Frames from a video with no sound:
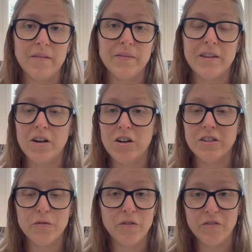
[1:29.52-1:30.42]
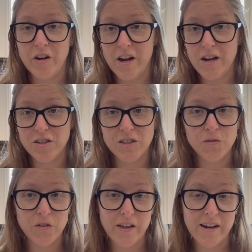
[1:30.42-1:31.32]
There are different variations
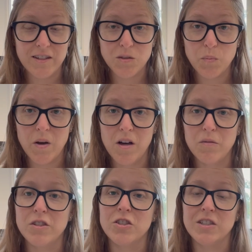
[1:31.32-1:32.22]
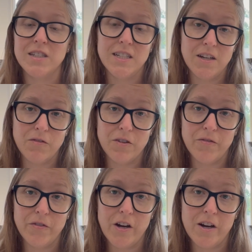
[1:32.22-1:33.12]
for that as well, which lead to
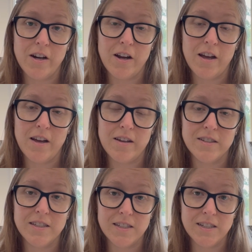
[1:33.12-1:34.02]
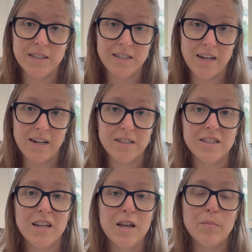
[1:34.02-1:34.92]
different disease
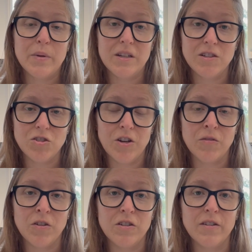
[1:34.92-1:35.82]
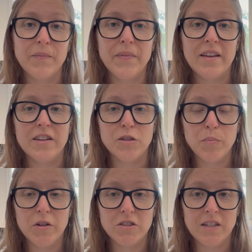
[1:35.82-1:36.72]
states. But in general, each
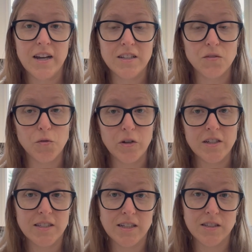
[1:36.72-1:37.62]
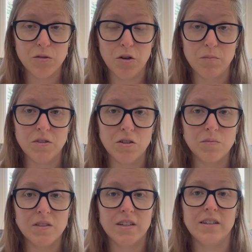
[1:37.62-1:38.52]
person has 46
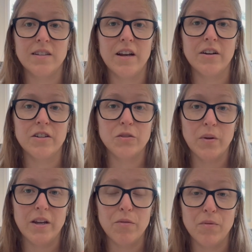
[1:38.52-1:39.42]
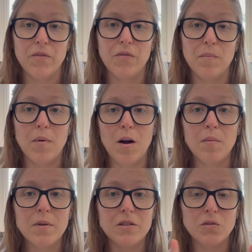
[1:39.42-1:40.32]
chromosomes. They inherit 23 from
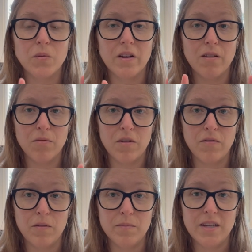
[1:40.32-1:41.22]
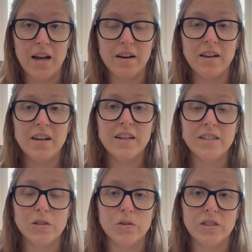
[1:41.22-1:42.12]
mom and 23 from dad.
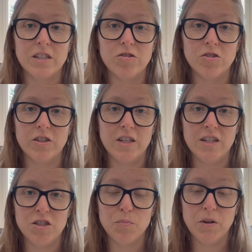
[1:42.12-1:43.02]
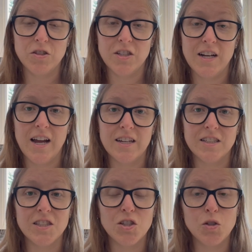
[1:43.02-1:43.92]
So essentially each person
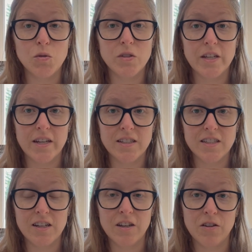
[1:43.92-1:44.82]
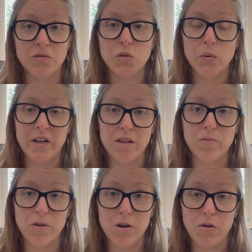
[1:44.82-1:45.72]
has two sets of
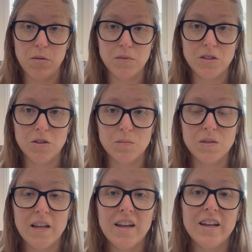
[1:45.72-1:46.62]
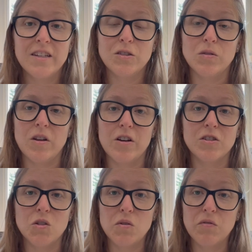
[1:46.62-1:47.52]
23 chromosomes. So there are
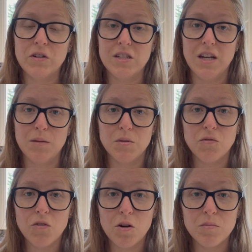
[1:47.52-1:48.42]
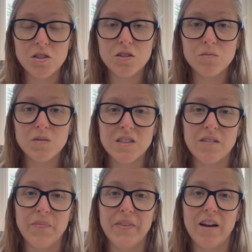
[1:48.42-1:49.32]
two different types of chromosomes.
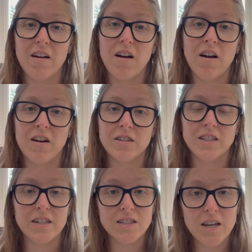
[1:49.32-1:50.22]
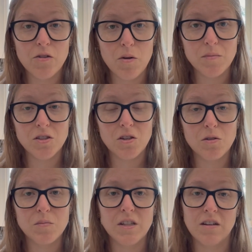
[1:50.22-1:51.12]
There are sex
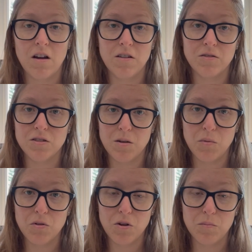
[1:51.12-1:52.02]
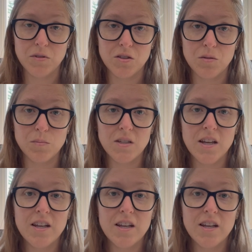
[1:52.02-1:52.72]
chromosomes and autosomal chromosomes.